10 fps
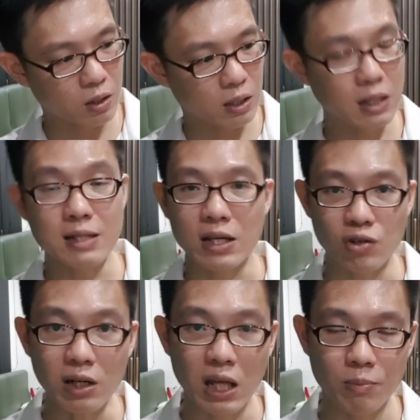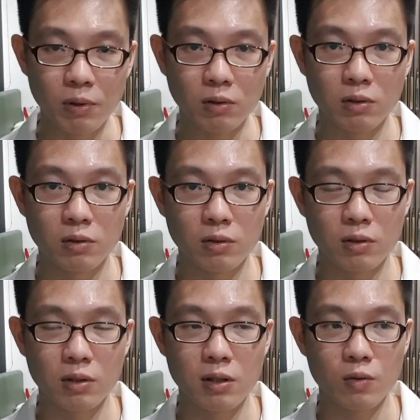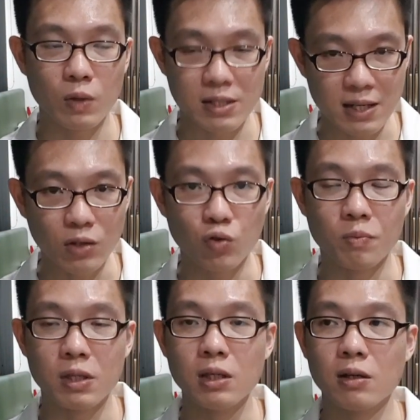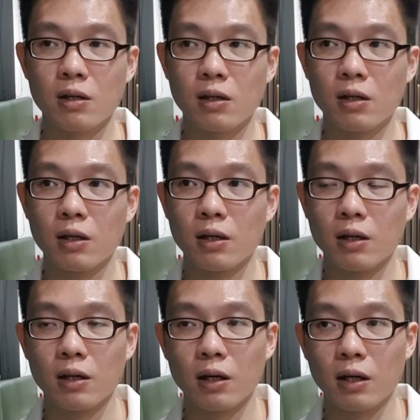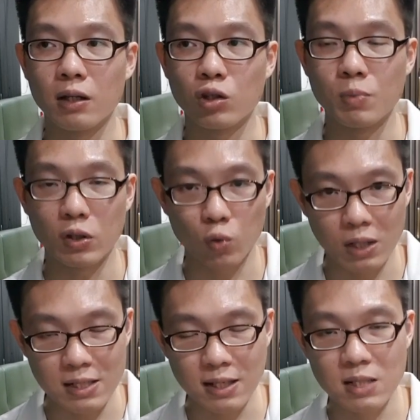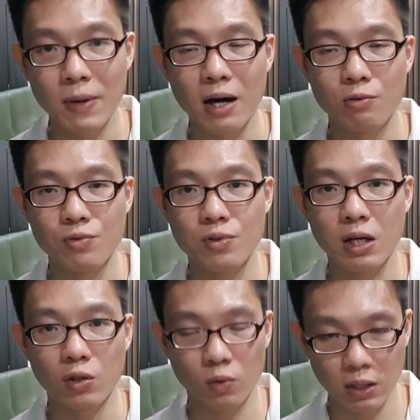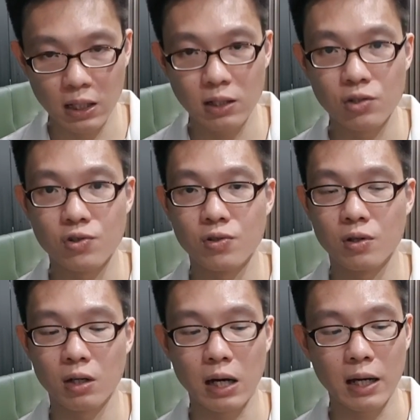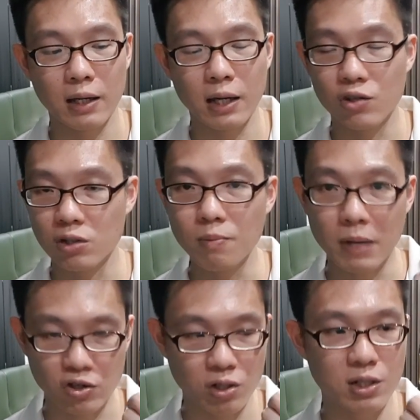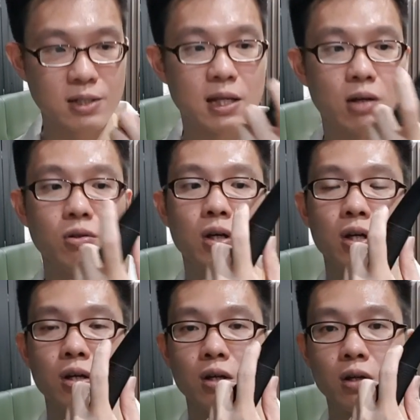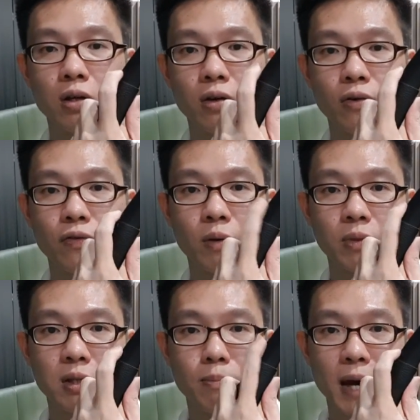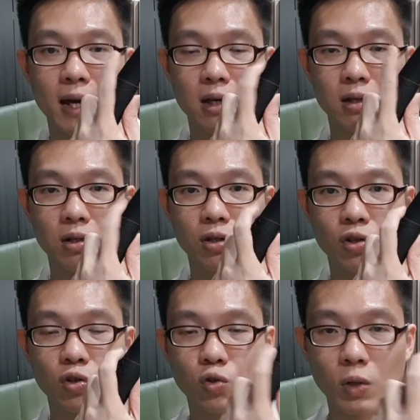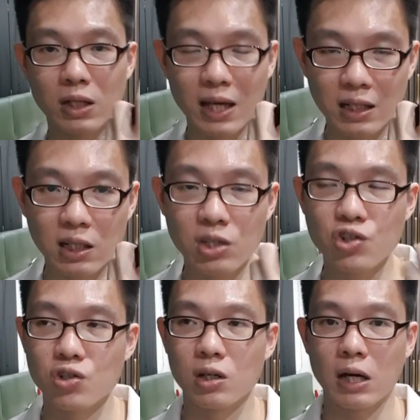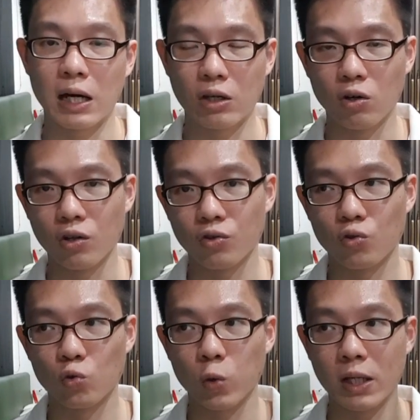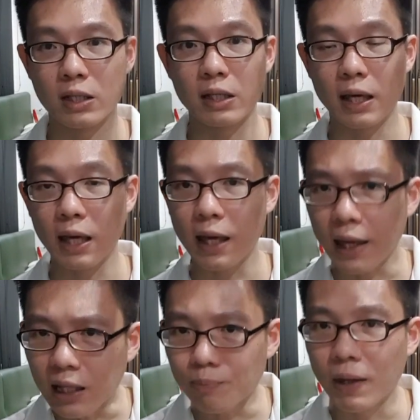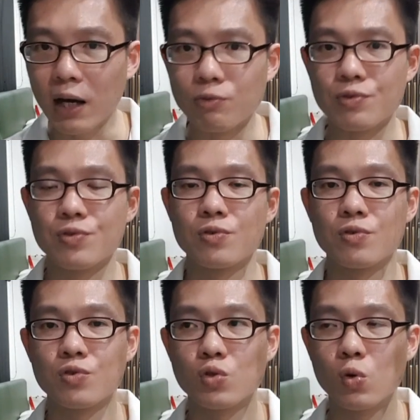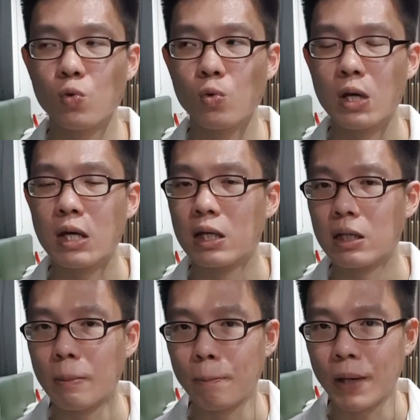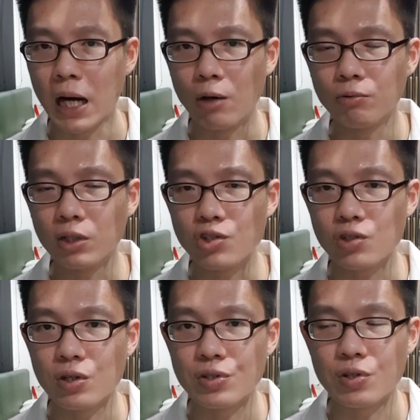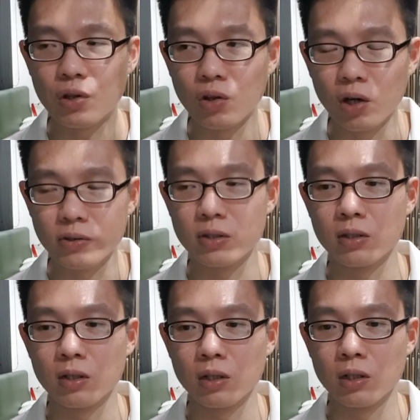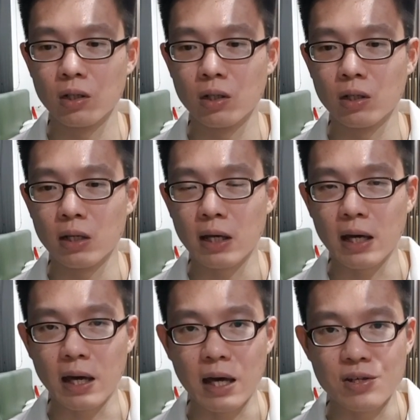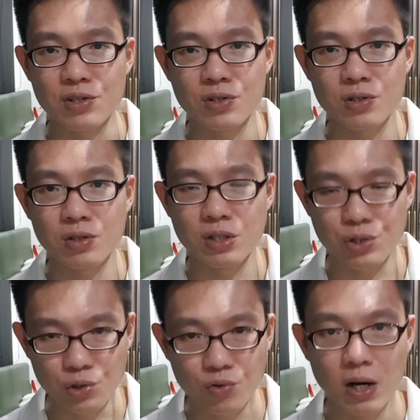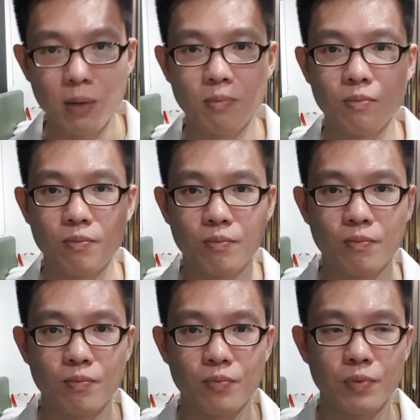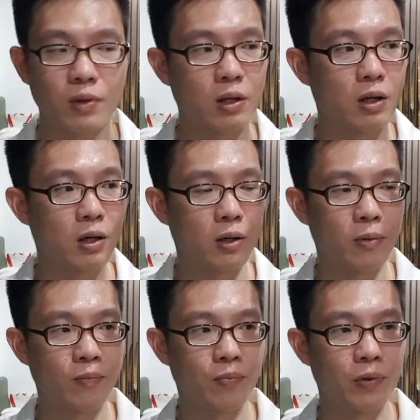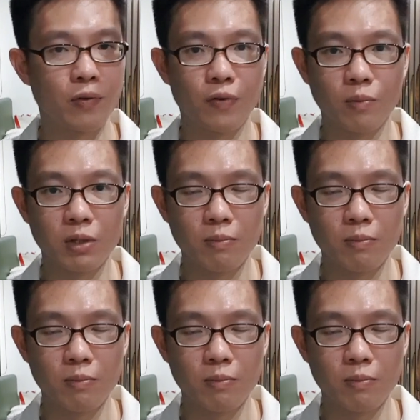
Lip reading: it is actually labeled when sent to me to be 26 pounds at 28 inch. I actually measured just now from the back, 28 inch, I got 28 pounds. So the poundage is not as described from the